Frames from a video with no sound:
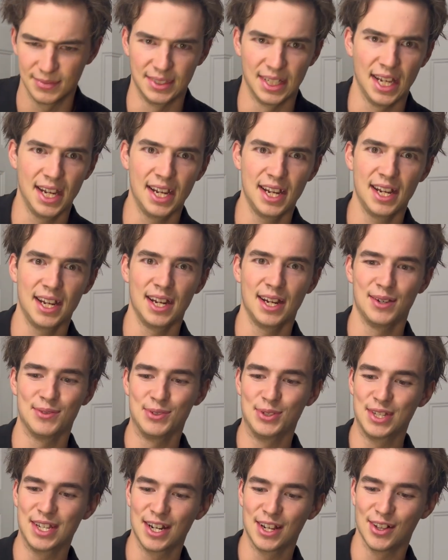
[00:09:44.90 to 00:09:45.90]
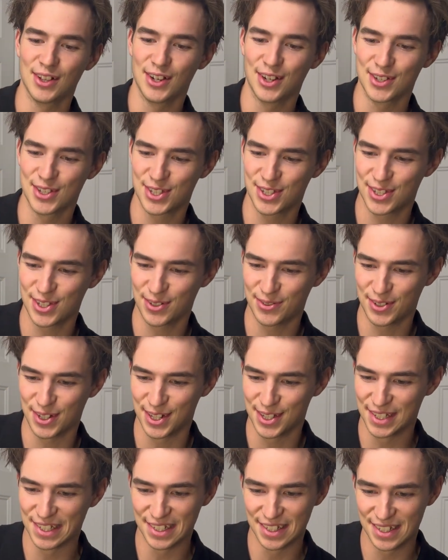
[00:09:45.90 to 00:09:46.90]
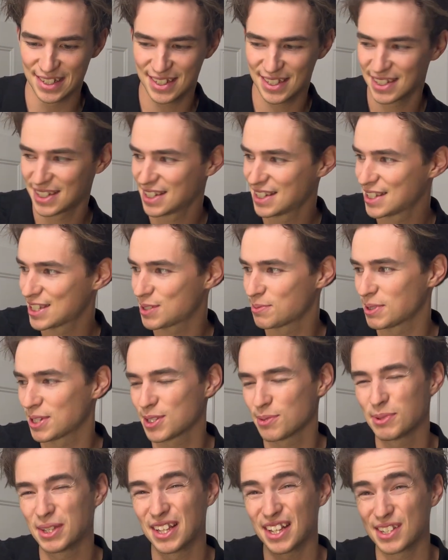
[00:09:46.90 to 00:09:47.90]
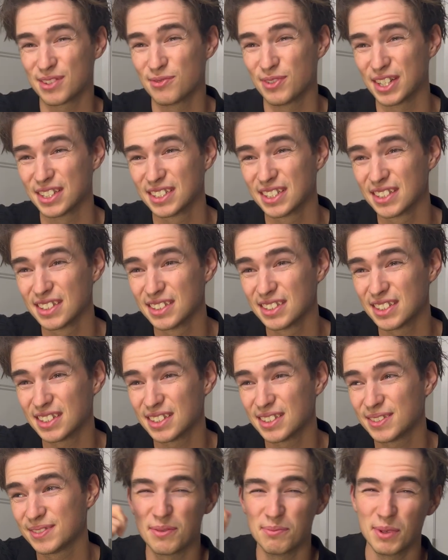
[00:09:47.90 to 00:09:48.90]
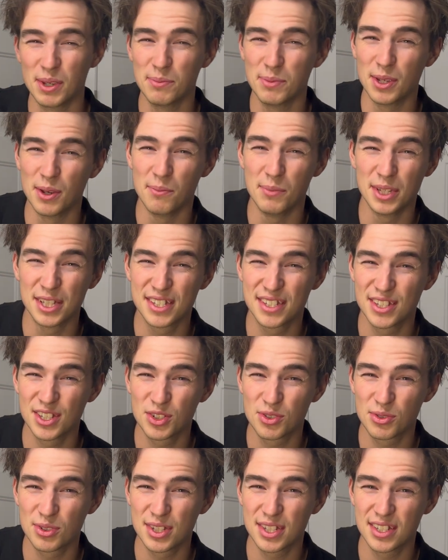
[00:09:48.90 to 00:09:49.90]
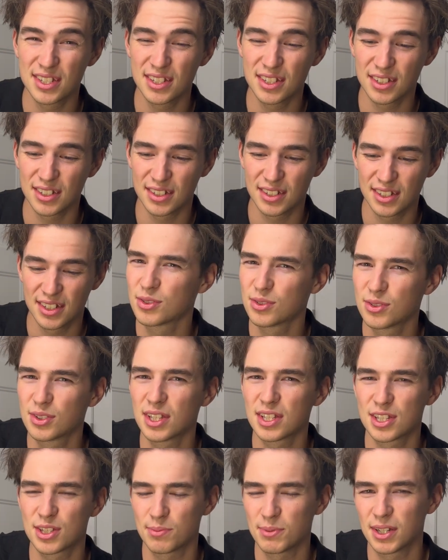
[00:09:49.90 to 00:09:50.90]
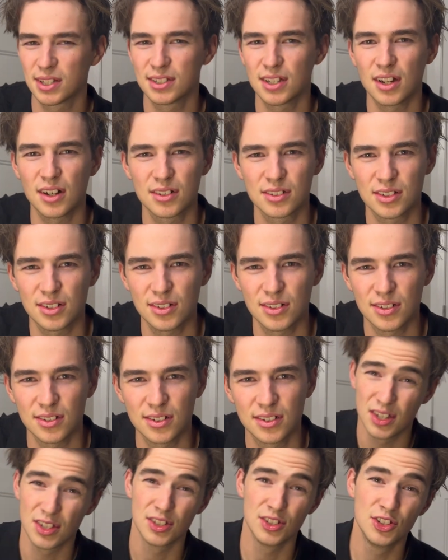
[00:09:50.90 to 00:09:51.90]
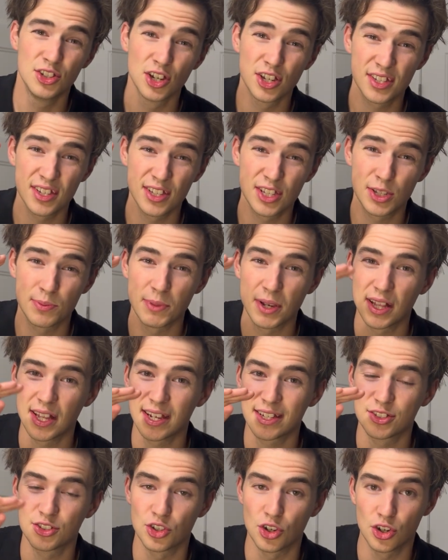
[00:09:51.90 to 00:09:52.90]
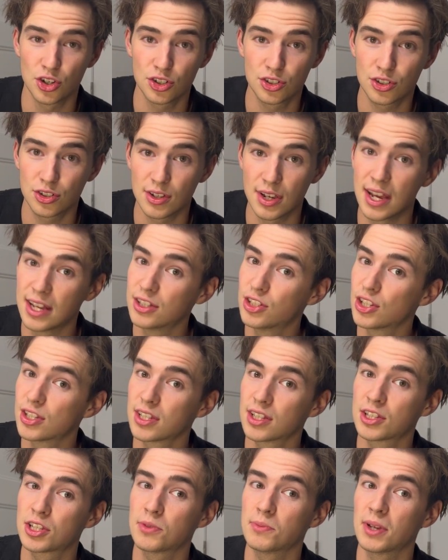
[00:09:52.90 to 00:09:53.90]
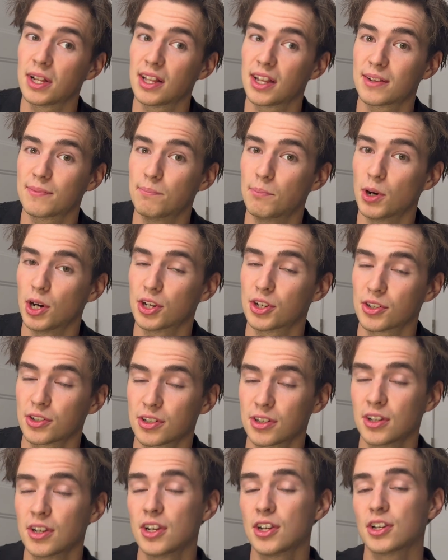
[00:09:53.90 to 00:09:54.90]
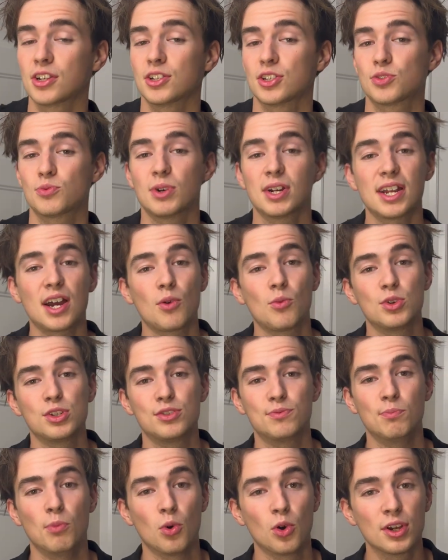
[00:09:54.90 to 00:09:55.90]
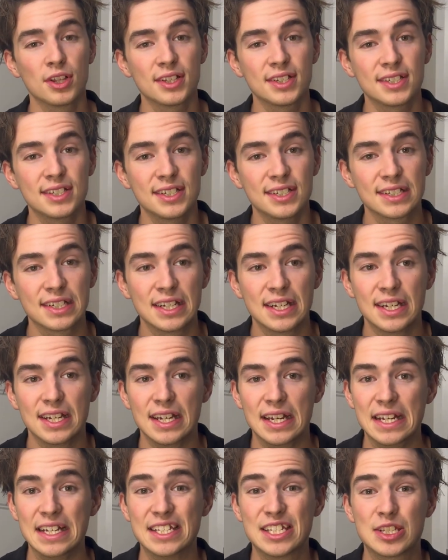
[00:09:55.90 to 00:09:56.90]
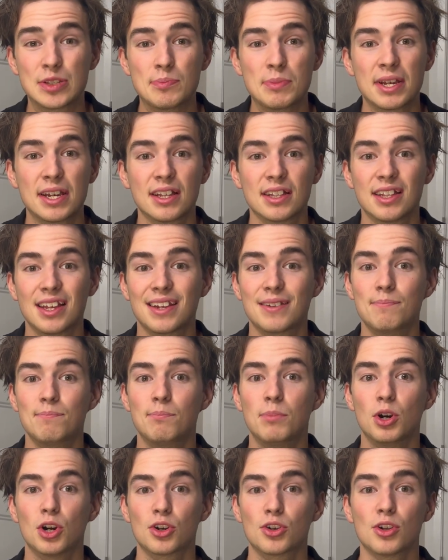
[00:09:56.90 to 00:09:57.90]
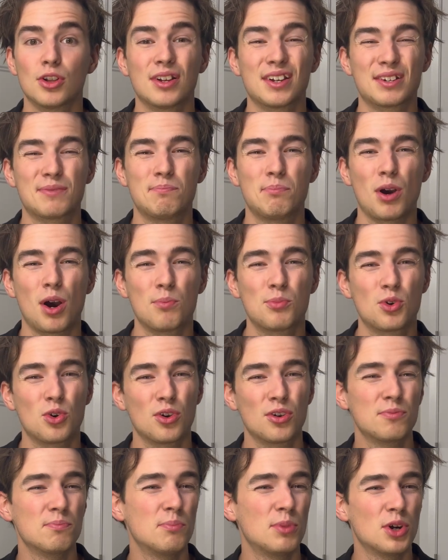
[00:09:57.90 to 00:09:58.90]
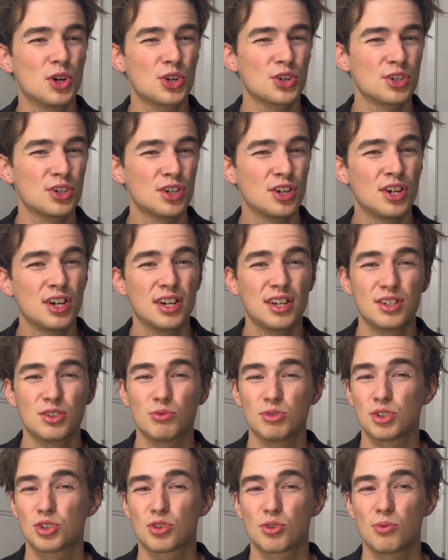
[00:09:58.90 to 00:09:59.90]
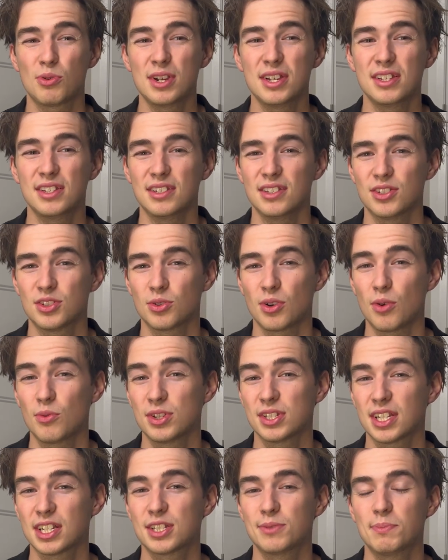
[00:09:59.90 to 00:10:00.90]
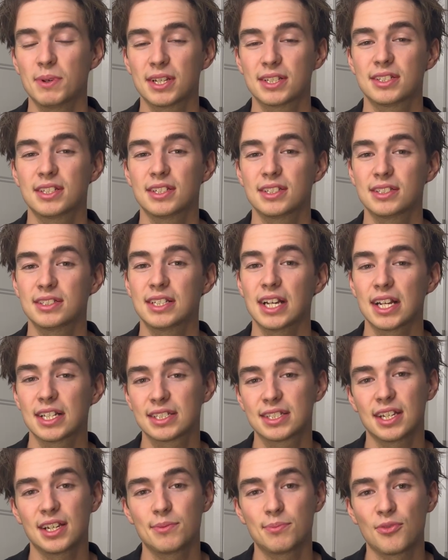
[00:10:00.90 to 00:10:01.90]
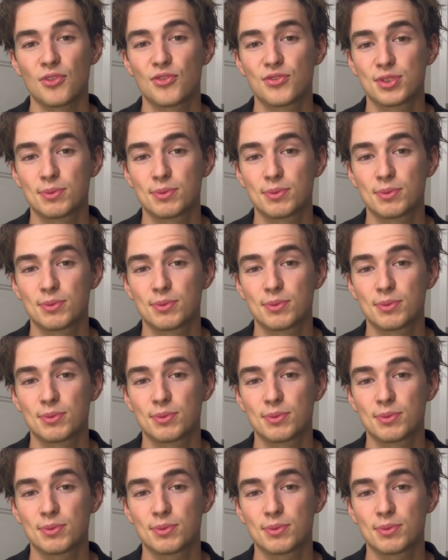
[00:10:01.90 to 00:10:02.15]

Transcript: Damn, you get a lot of stuff out of this. It smells a bit like vanilla, maybe a bit citrusy. You can smell the alcohol. It doesn't smell like dirt and doesn't smell like butter. Because when I was boiling it, it smelled like butter, like popcorn butter. was crazy. So I was expecting that type of